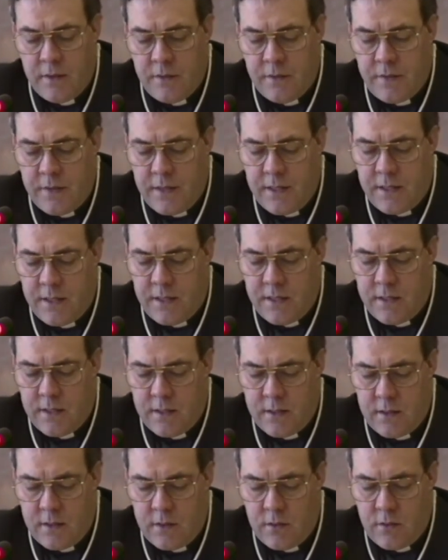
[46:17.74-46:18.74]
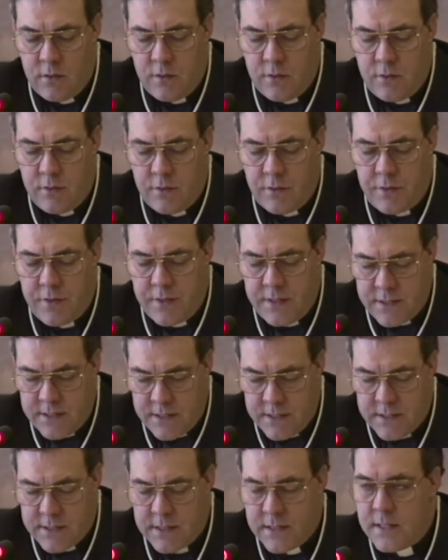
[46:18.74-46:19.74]
The
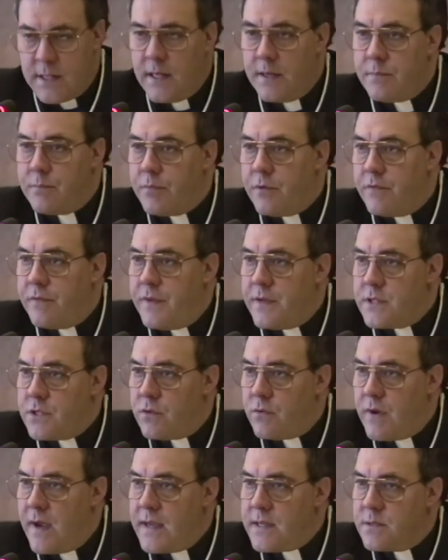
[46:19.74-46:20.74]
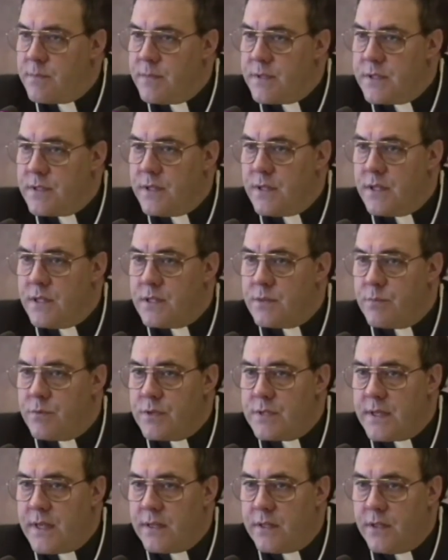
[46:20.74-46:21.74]
thesis that Professor Rasmussen has
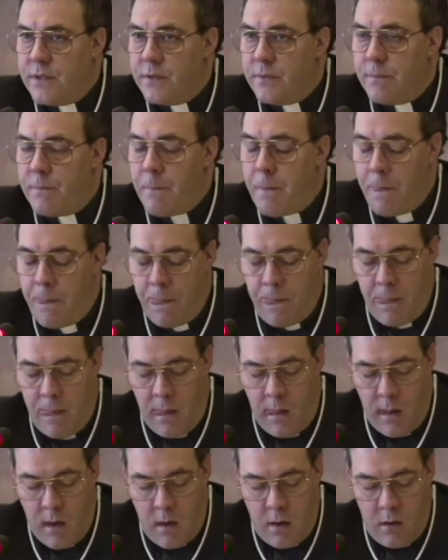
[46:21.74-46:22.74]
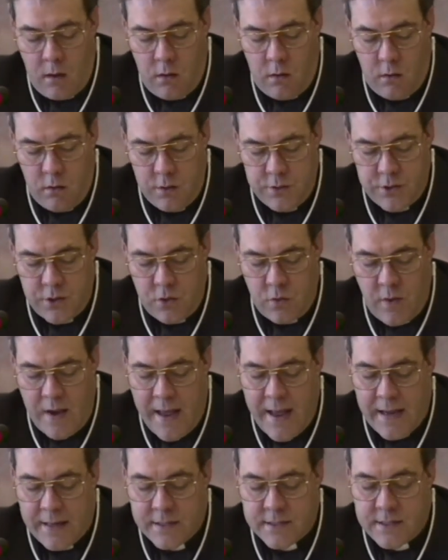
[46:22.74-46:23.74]
presented also
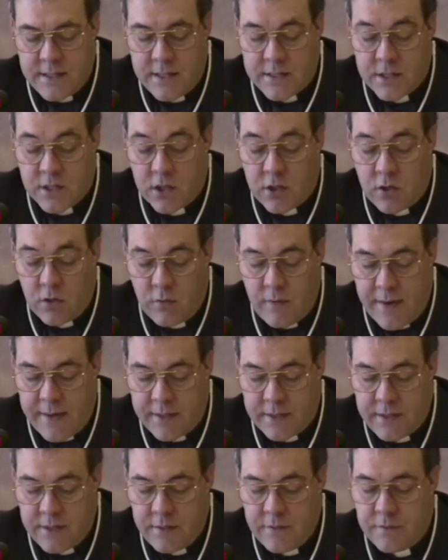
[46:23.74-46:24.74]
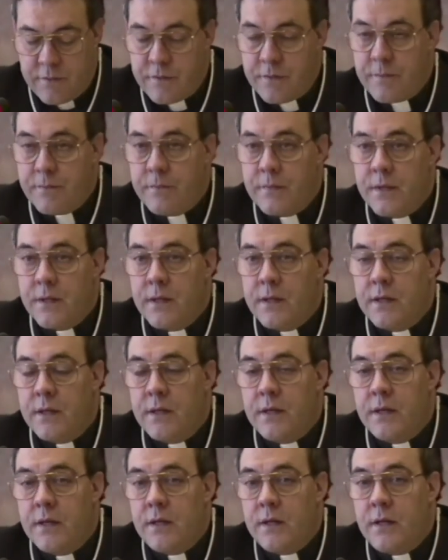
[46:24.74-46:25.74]
acts as a corrective
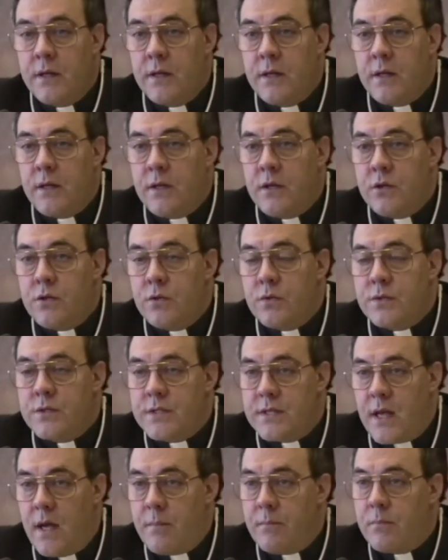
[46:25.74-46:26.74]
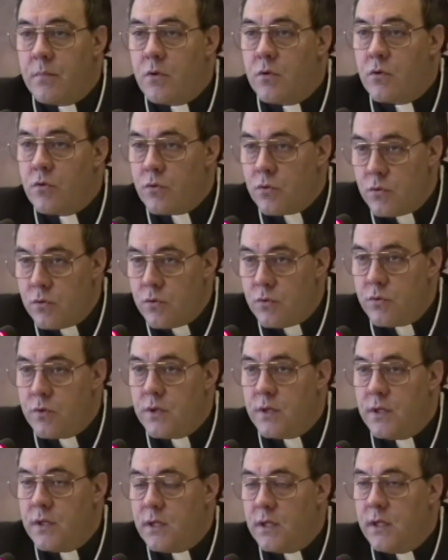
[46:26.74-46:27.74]
to some
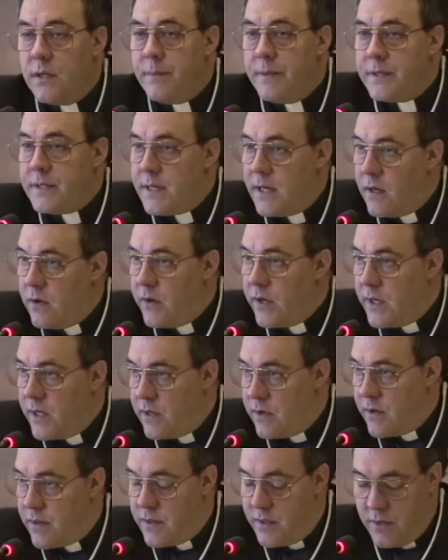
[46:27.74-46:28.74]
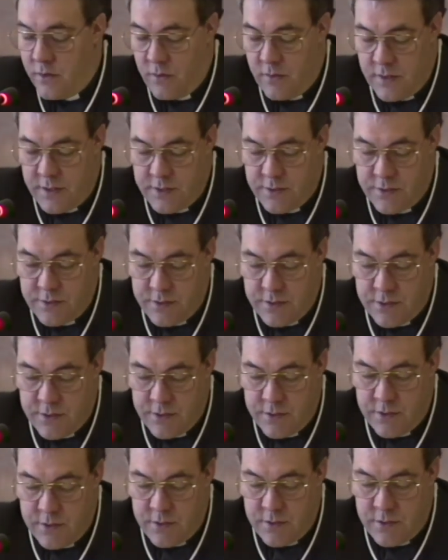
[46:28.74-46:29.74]
crude libertarian theorists